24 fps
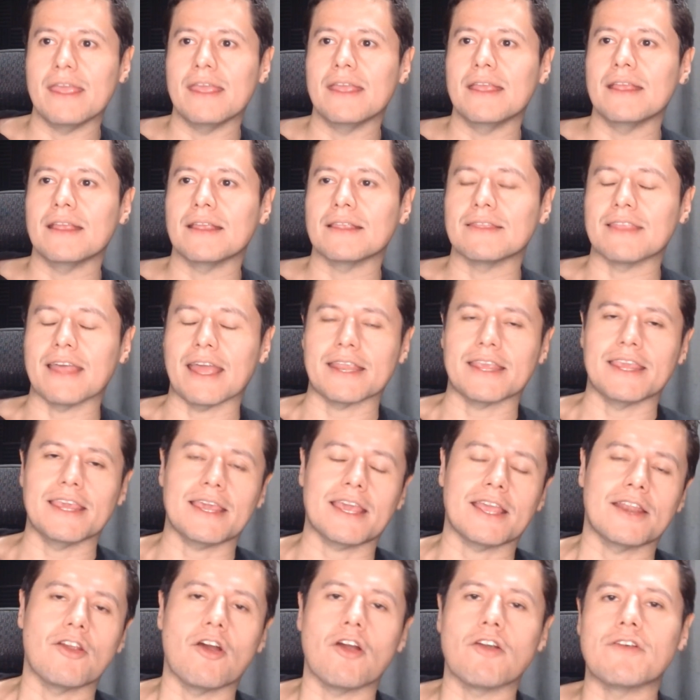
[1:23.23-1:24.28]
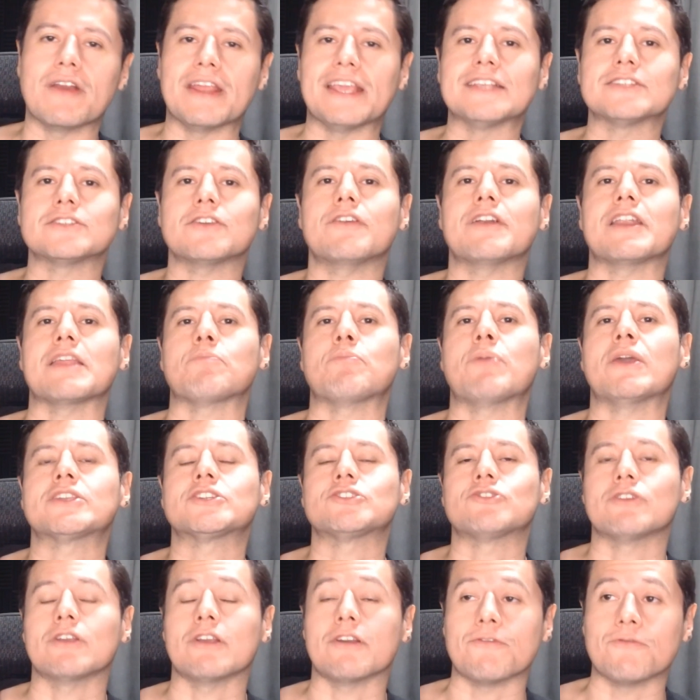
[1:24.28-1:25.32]
that he can already, he's already
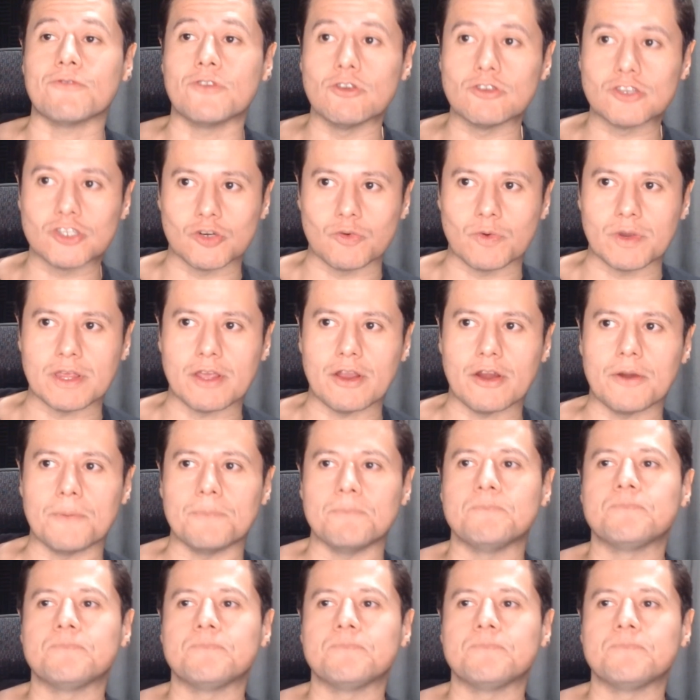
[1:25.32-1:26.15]
picturing a future with her.